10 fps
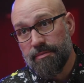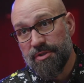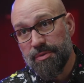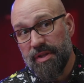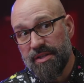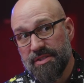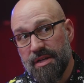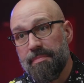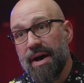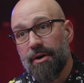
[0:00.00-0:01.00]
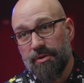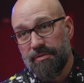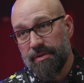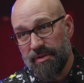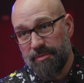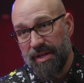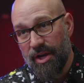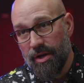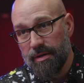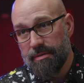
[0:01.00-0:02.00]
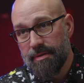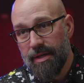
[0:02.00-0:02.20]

Which will then just compound their feelings being hurt.